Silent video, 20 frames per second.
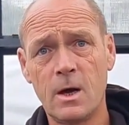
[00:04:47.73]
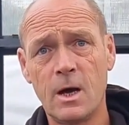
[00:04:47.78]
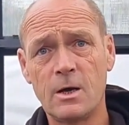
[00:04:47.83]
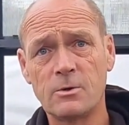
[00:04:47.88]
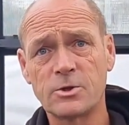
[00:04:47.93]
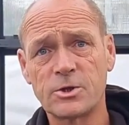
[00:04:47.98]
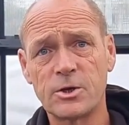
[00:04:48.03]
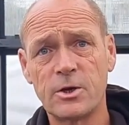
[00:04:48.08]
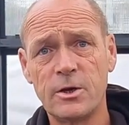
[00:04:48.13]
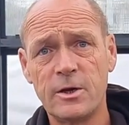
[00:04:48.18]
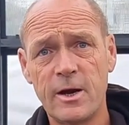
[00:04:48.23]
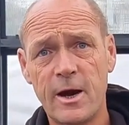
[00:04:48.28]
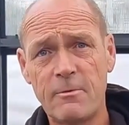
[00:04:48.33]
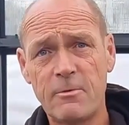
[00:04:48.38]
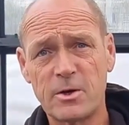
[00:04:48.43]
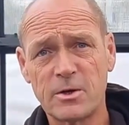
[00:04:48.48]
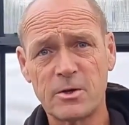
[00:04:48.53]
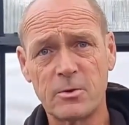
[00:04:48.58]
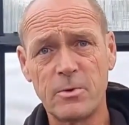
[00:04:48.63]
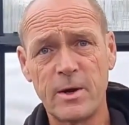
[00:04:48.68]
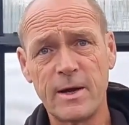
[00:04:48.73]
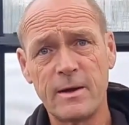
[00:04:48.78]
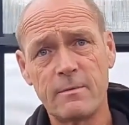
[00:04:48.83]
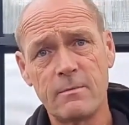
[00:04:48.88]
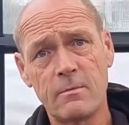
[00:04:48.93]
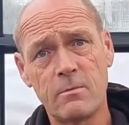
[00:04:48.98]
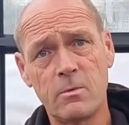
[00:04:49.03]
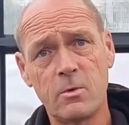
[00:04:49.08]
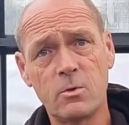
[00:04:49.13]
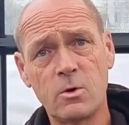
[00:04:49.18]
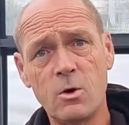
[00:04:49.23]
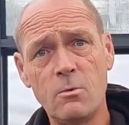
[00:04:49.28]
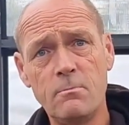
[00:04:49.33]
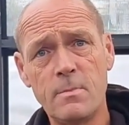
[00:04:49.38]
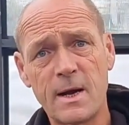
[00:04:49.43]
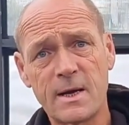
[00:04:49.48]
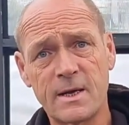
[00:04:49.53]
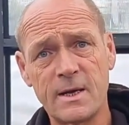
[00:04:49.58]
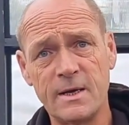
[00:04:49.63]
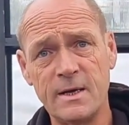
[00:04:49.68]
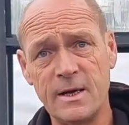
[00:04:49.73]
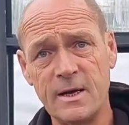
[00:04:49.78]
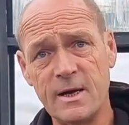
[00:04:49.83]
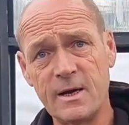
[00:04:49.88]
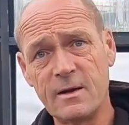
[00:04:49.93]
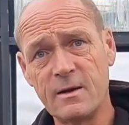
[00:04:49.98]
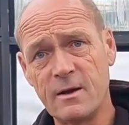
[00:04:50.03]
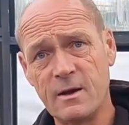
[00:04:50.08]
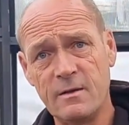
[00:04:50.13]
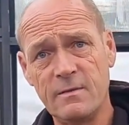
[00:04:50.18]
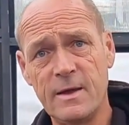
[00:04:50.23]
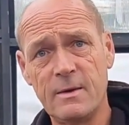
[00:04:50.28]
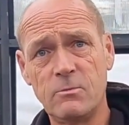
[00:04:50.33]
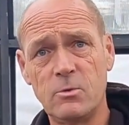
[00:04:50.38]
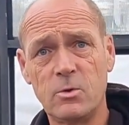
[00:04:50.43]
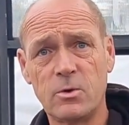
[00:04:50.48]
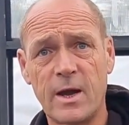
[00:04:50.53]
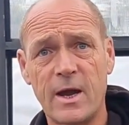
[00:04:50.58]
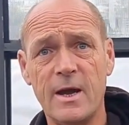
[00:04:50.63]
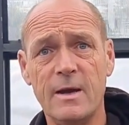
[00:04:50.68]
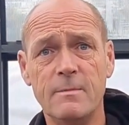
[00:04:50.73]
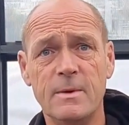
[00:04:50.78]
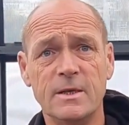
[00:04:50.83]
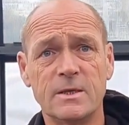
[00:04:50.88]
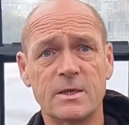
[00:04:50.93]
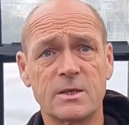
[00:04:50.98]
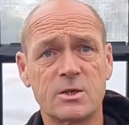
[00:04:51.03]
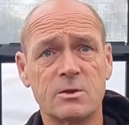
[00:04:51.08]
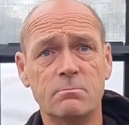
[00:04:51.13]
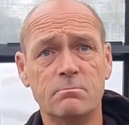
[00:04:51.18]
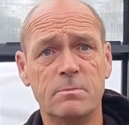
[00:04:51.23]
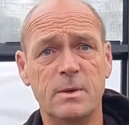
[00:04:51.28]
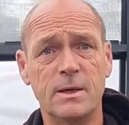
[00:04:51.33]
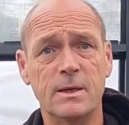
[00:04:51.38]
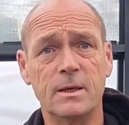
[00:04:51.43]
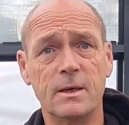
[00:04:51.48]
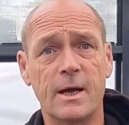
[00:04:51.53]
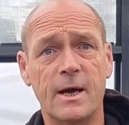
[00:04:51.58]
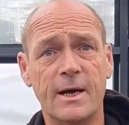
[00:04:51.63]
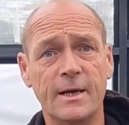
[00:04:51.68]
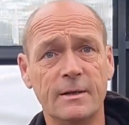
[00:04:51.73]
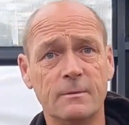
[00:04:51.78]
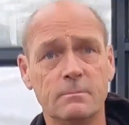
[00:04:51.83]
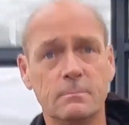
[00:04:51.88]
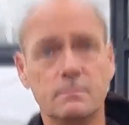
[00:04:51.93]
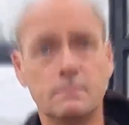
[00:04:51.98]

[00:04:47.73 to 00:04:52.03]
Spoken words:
I'll show you how I do it. We'll come back in here and then we'll get them into some perlite.